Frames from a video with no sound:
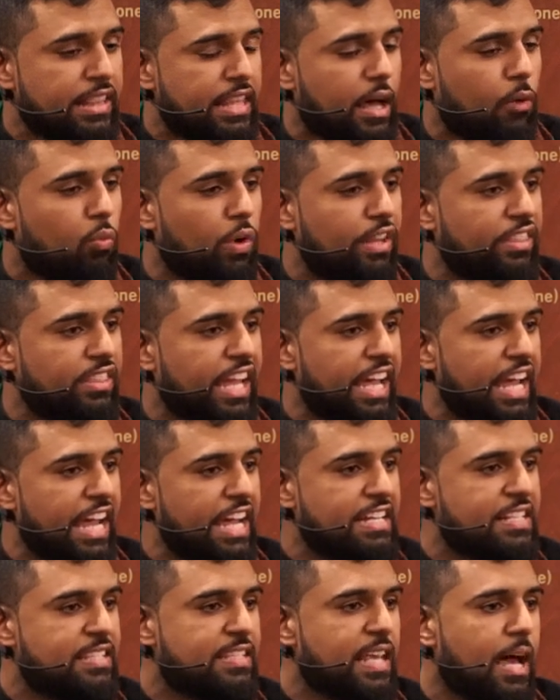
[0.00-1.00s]
that when they
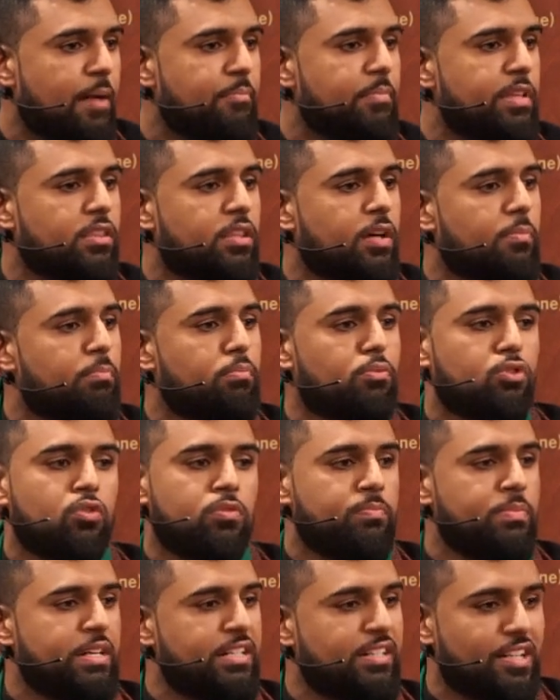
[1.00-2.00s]
examine the
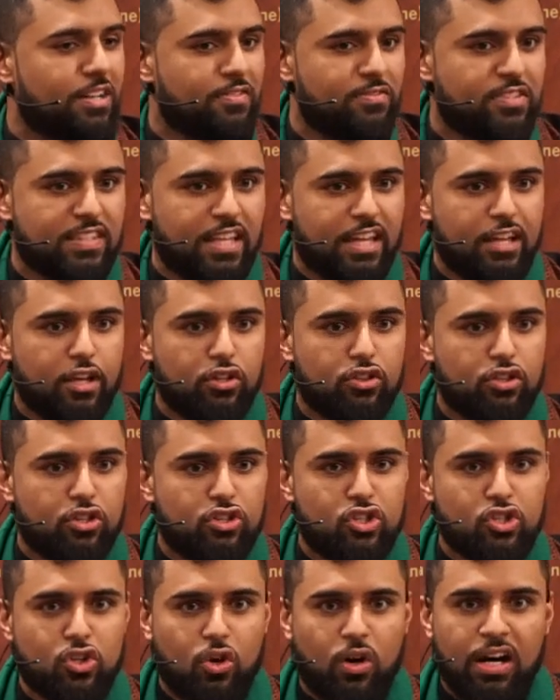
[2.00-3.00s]
movement of Sayyid
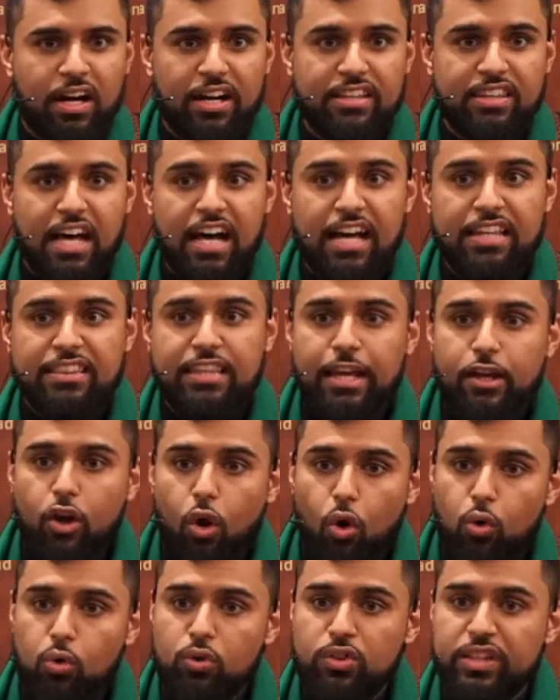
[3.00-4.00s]
al-Shuhada,
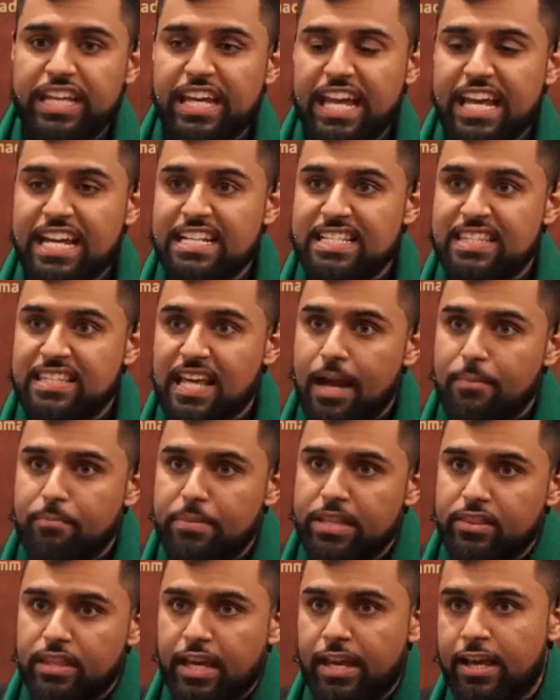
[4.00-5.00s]
they only
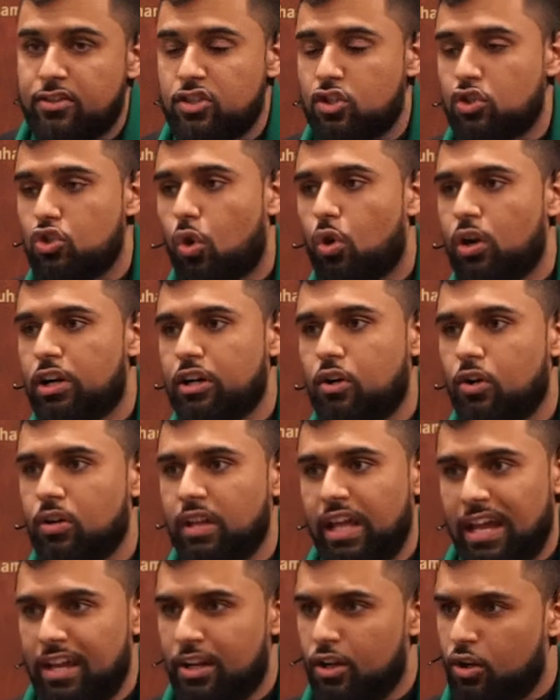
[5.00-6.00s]
examine the
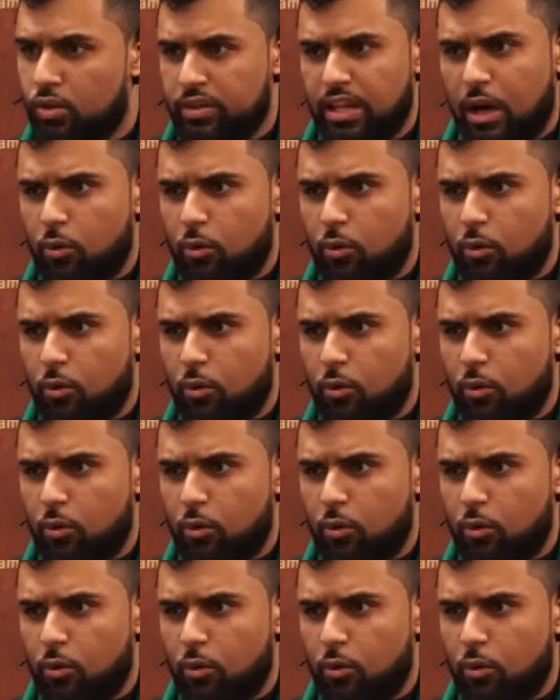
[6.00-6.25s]
historical angle.